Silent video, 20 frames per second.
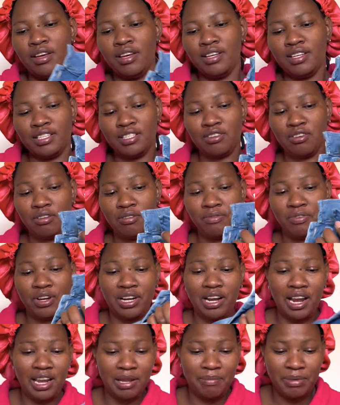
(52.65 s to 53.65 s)
So for
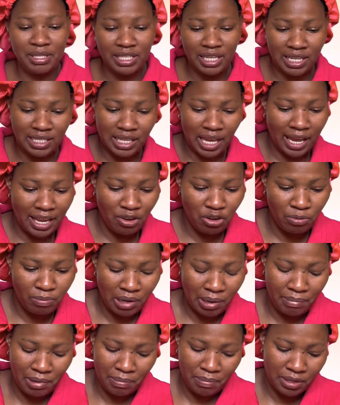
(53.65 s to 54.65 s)
now, let me just iron my
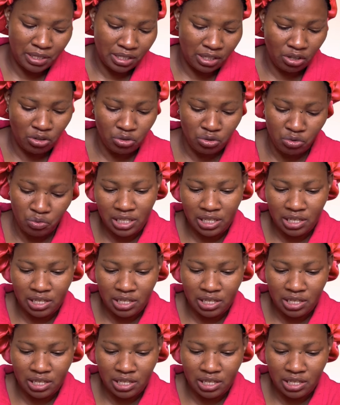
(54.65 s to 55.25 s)
baby's clothes.